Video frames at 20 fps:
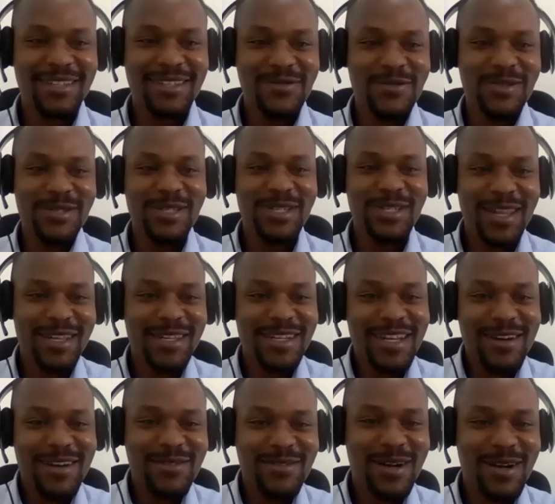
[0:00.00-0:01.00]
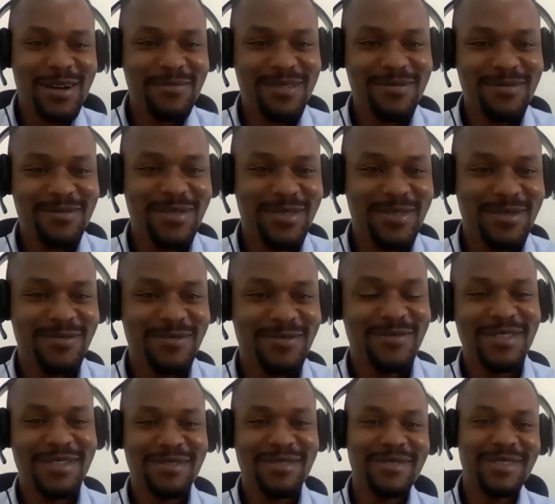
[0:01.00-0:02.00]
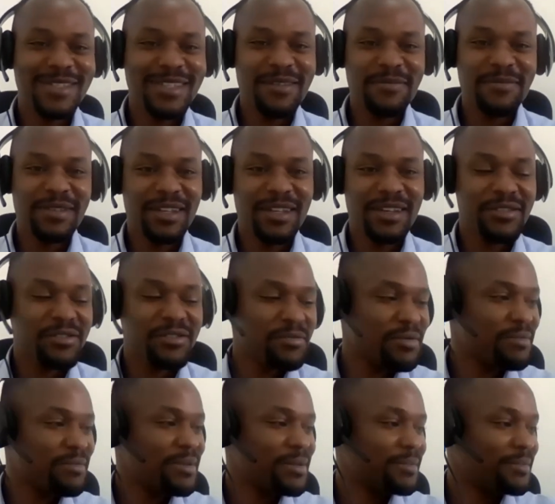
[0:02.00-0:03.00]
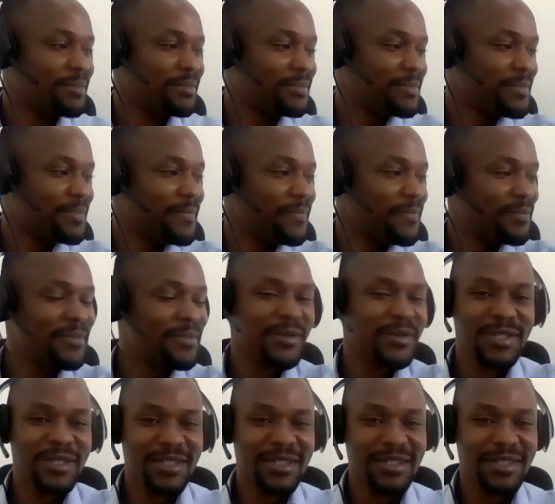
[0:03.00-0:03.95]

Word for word: the question, and then I'll come up with, with something. Yeah, no problem. Proceed.